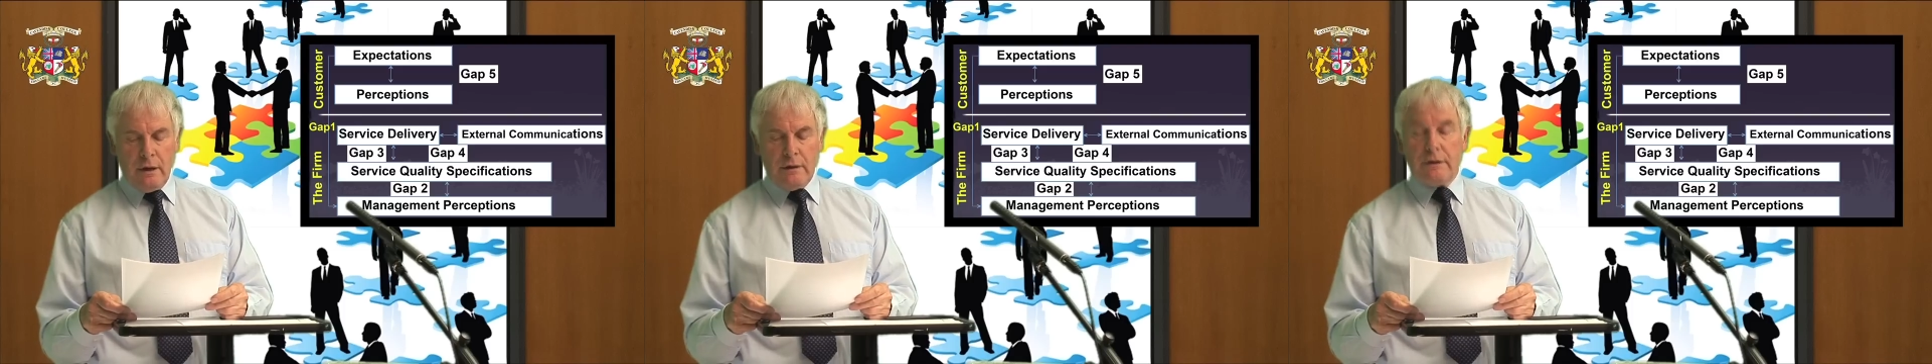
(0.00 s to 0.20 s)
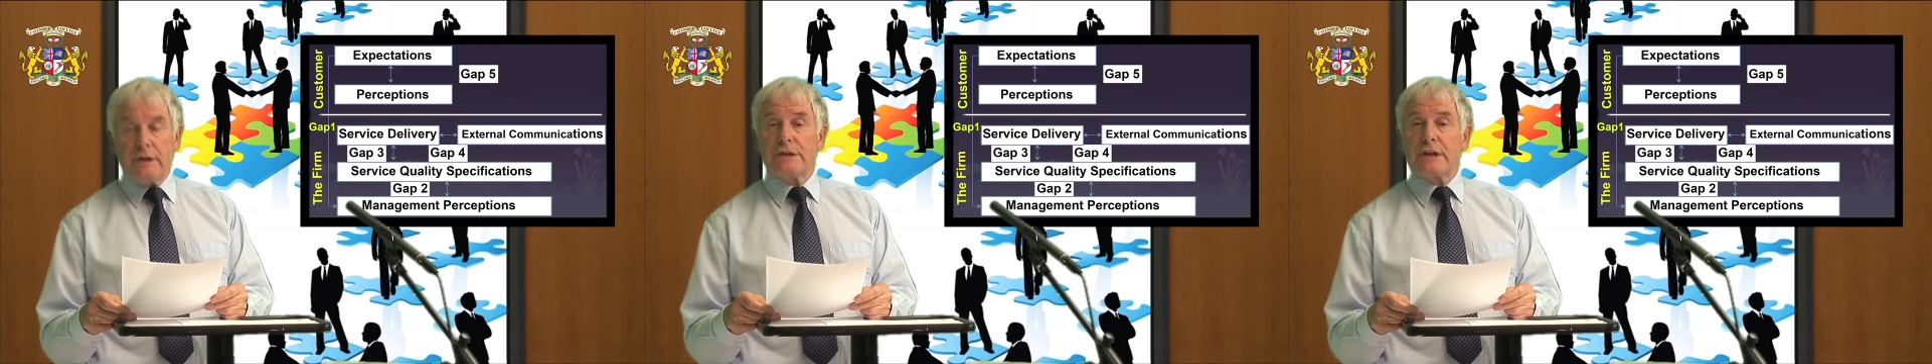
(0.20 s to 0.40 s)

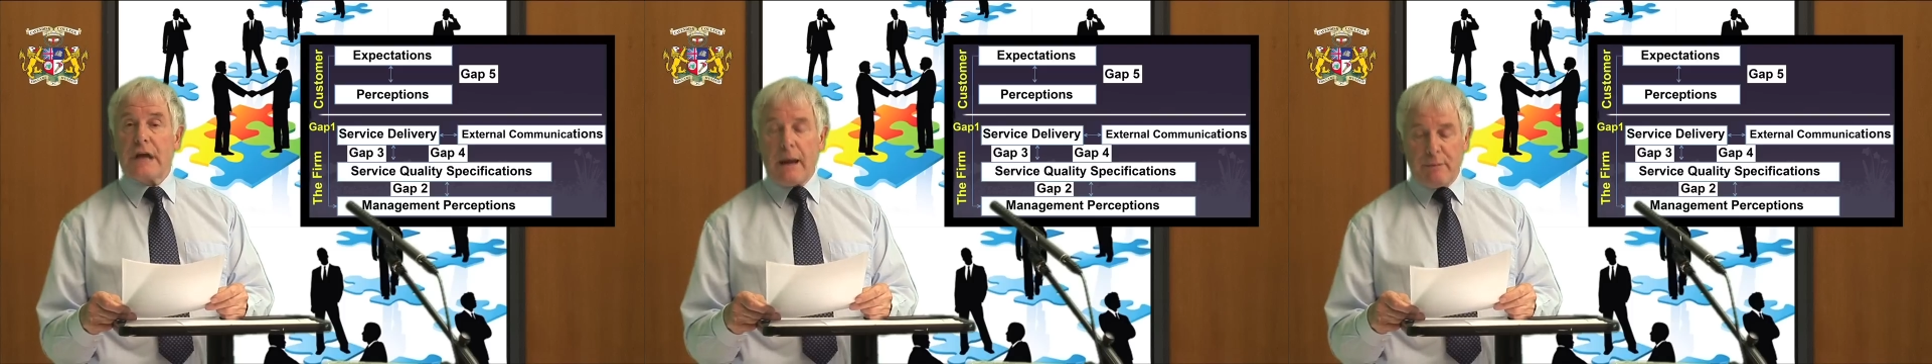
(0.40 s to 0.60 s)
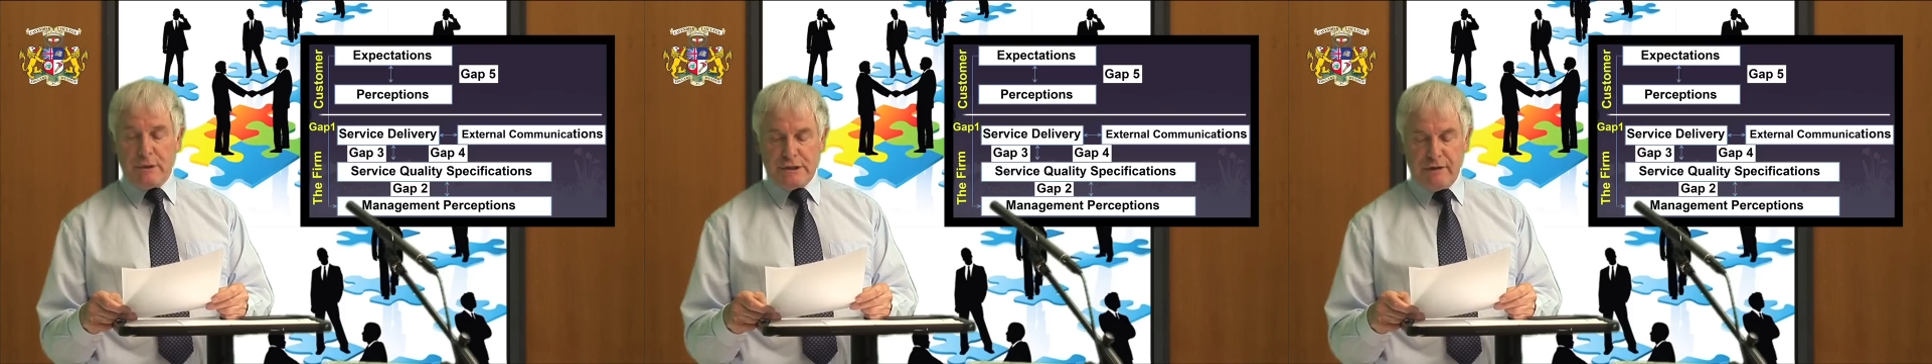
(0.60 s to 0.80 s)
This
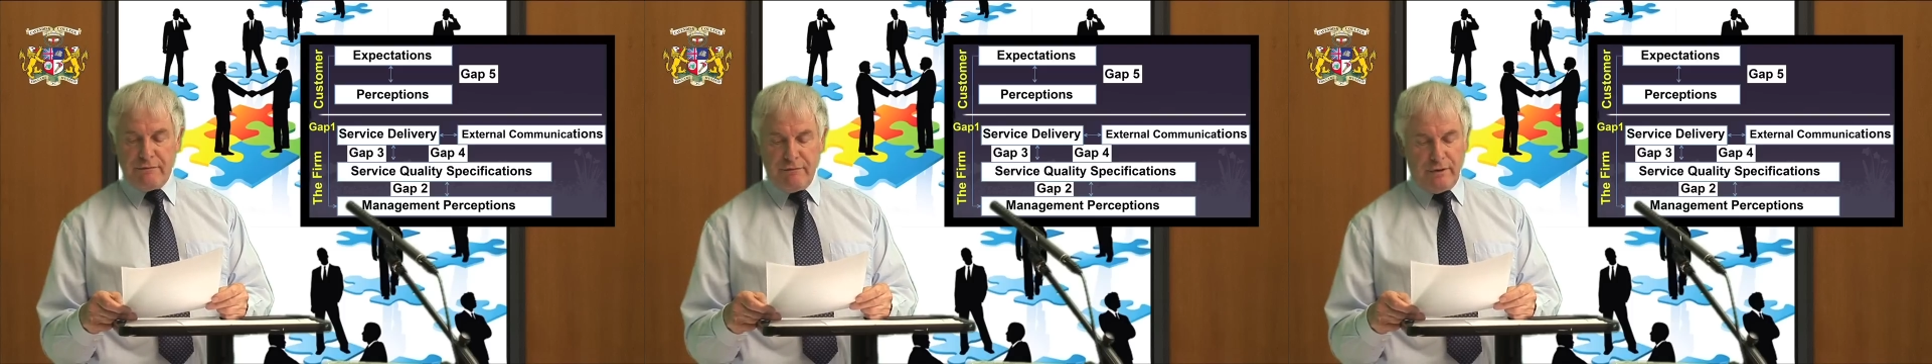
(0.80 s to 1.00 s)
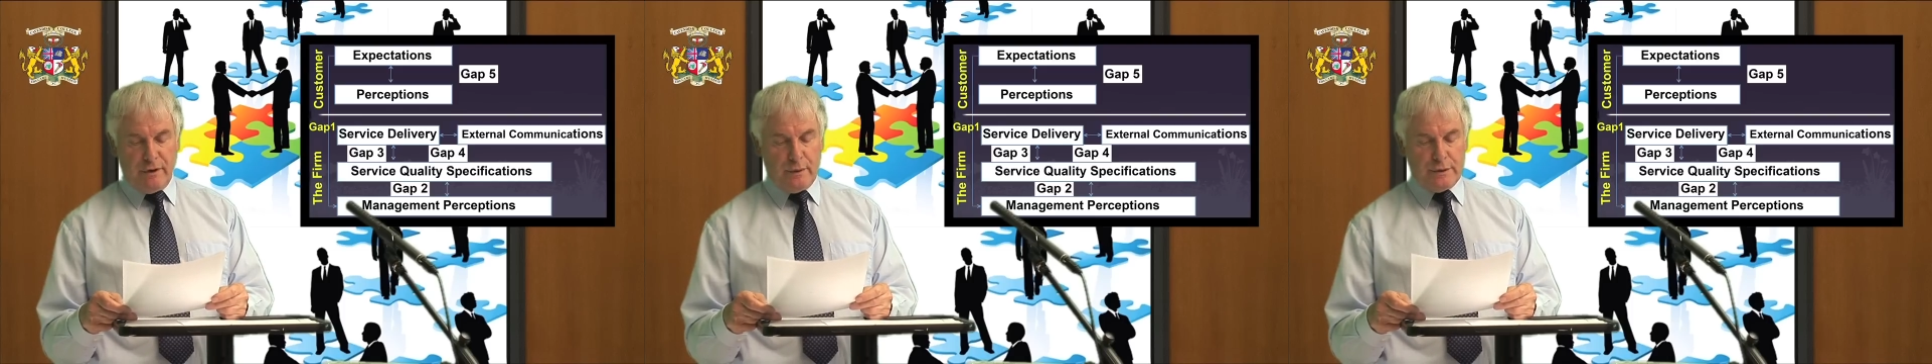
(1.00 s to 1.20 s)
gap is
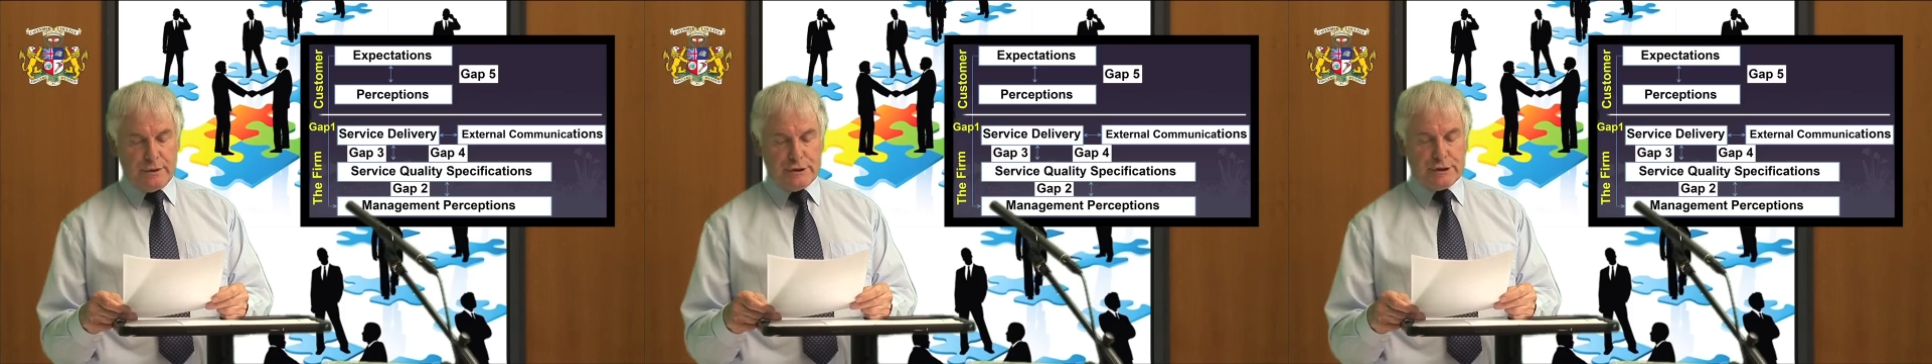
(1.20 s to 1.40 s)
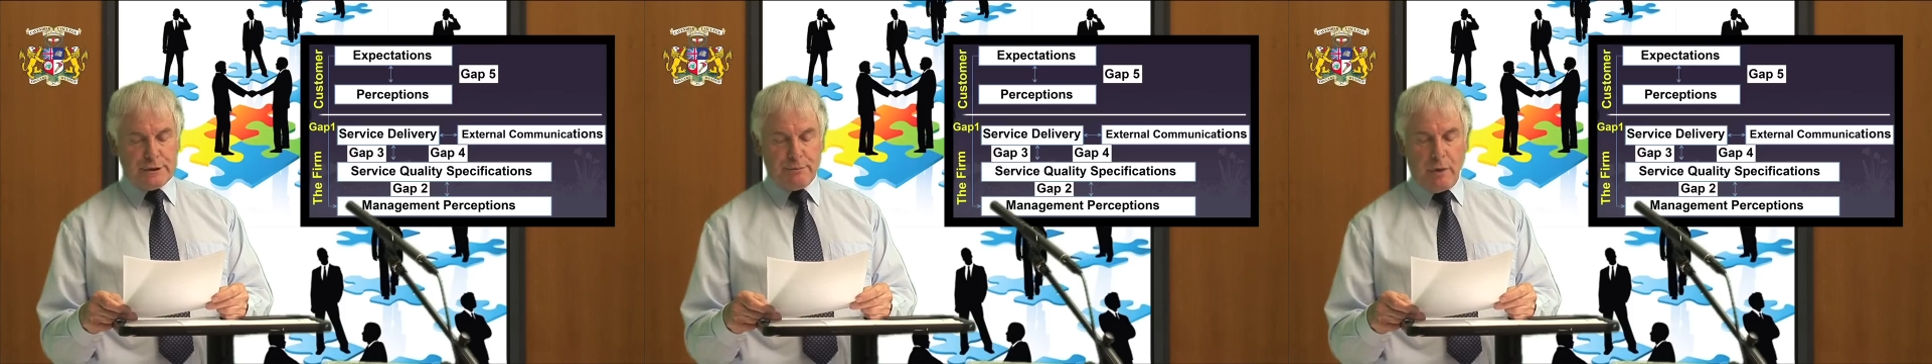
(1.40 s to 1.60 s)

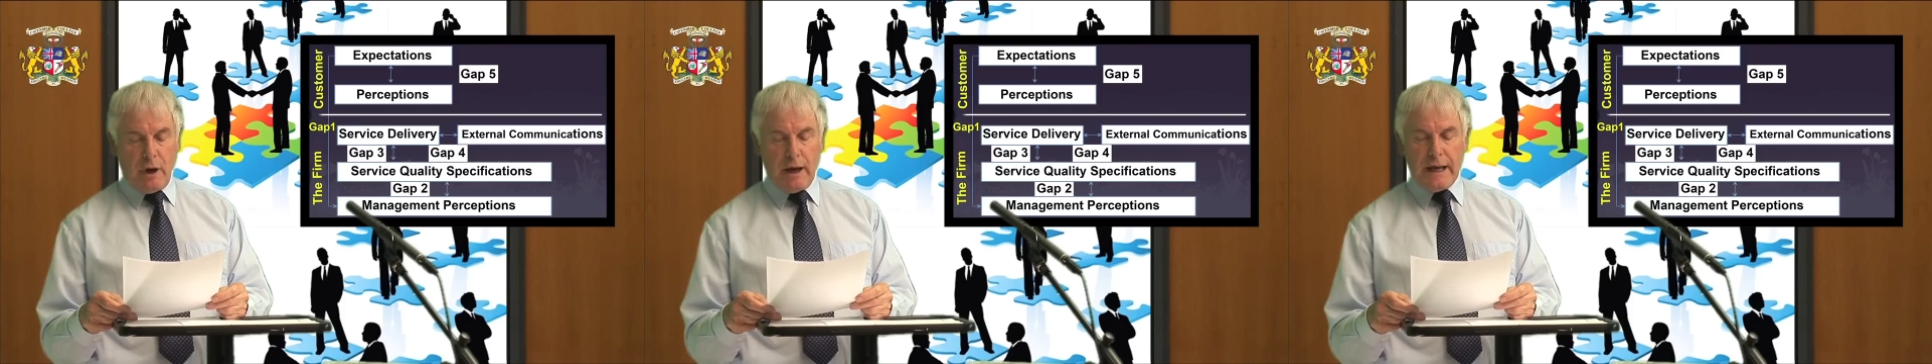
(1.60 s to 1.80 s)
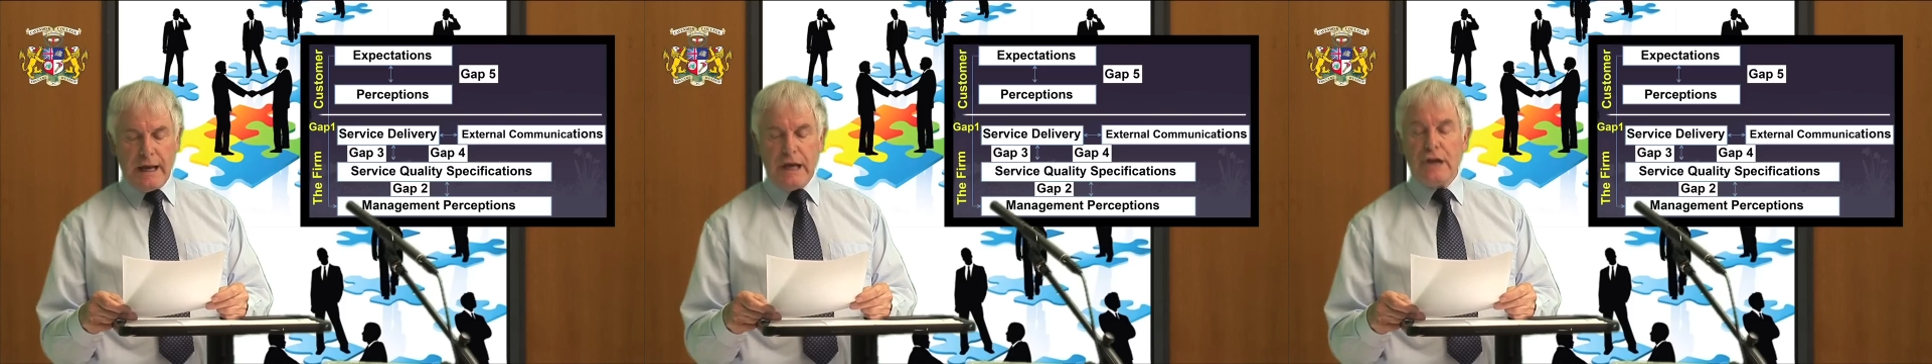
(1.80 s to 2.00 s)
influenced
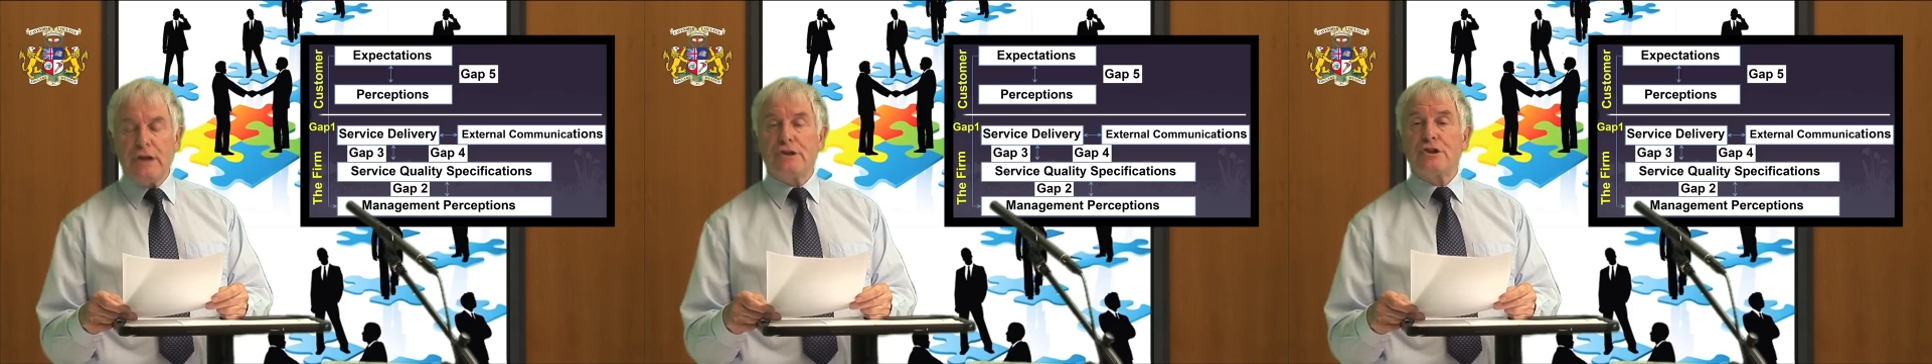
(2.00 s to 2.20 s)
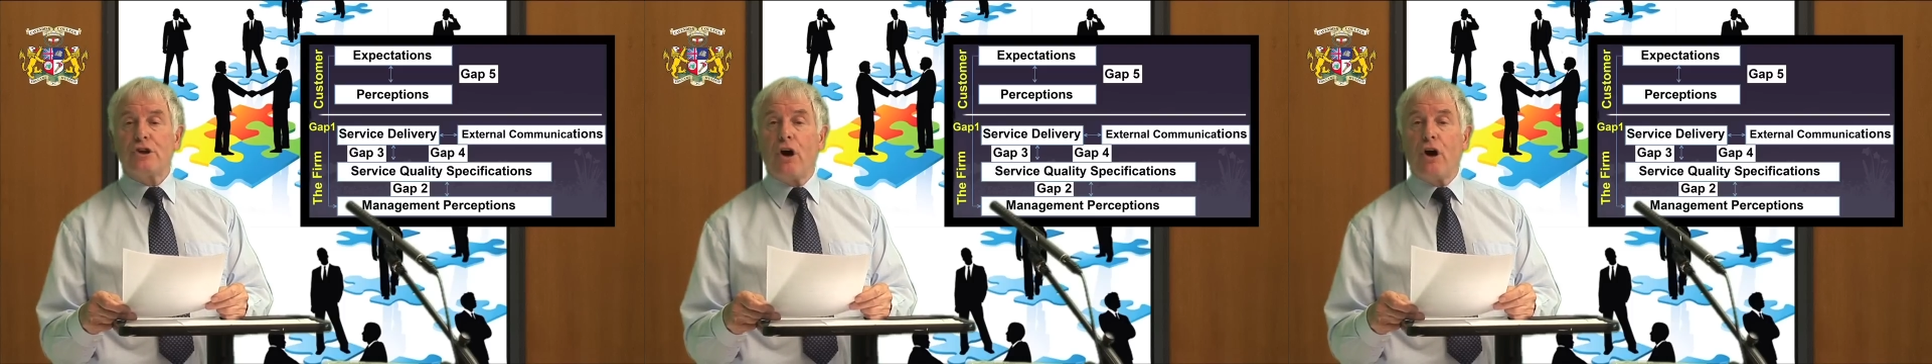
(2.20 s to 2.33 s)
by each